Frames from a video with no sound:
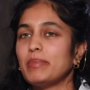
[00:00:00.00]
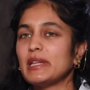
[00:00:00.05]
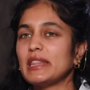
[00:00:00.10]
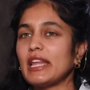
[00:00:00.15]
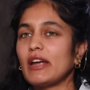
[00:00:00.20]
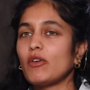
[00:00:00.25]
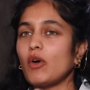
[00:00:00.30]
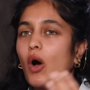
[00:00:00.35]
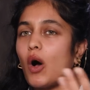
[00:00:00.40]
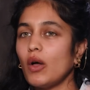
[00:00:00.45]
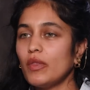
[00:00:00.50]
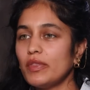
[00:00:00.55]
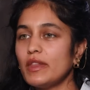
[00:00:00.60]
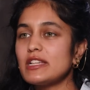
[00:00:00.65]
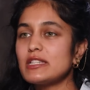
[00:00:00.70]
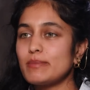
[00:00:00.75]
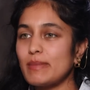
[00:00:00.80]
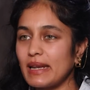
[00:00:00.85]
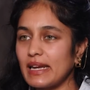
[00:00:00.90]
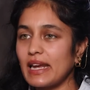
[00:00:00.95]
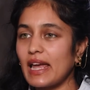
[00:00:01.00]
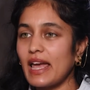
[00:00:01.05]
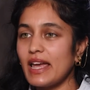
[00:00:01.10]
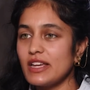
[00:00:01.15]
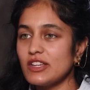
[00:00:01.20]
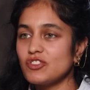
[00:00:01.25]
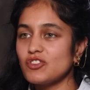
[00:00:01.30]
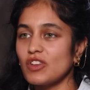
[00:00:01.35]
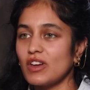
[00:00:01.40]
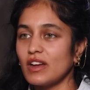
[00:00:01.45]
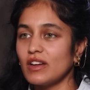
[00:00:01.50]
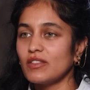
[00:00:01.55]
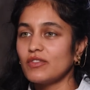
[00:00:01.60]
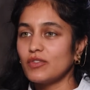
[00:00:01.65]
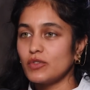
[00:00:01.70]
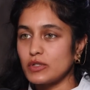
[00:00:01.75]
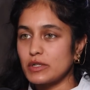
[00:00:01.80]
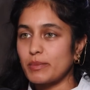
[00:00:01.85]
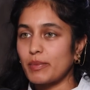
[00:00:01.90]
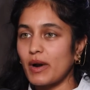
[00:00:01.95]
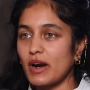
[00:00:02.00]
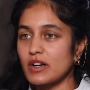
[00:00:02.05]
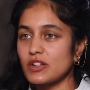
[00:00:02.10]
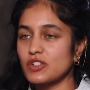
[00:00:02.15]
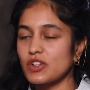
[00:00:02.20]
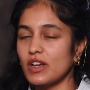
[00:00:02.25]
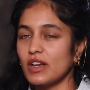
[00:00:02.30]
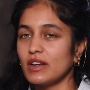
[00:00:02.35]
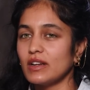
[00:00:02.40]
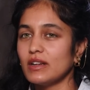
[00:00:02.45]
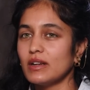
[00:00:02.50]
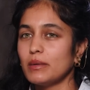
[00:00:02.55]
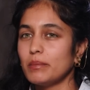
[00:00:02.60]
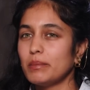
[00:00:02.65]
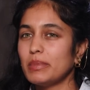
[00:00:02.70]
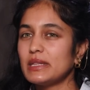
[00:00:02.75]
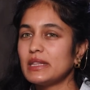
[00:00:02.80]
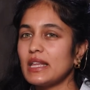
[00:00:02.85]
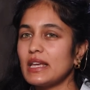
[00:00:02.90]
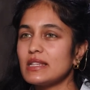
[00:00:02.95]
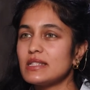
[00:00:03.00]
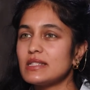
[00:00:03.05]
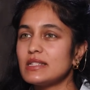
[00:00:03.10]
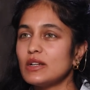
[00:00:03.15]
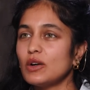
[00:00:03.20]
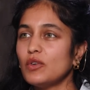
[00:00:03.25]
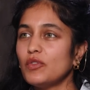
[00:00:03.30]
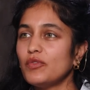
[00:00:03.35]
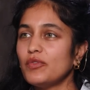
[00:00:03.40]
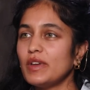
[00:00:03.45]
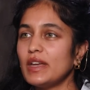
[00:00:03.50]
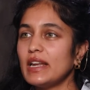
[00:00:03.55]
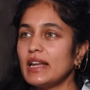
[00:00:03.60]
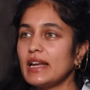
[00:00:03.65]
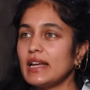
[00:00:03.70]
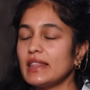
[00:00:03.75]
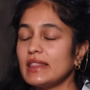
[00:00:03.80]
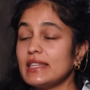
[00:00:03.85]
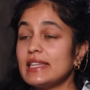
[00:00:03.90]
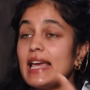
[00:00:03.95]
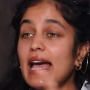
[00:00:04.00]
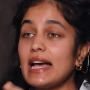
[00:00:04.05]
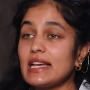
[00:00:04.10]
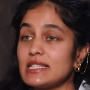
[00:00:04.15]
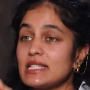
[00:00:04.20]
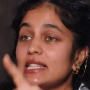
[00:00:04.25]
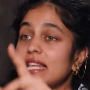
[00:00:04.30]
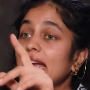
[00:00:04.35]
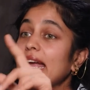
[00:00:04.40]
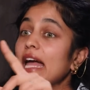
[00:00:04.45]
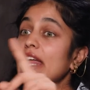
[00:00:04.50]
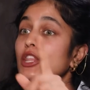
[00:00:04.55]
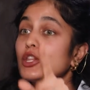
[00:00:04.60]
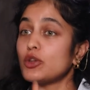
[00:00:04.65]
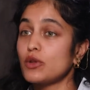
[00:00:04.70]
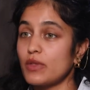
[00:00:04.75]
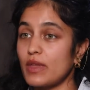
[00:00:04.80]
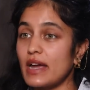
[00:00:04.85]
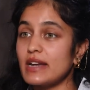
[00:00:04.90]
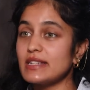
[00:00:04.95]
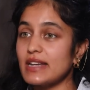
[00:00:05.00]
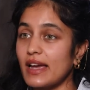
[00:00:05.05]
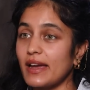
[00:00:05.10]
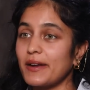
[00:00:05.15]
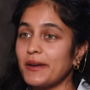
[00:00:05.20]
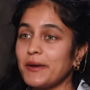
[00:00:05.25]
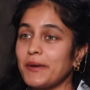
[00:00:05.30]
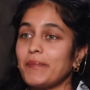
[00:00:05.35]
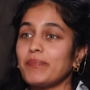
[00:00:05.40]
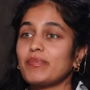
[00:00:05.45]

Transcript: But they're on this medication for depression, but they're still feeling, yes, they get through their day.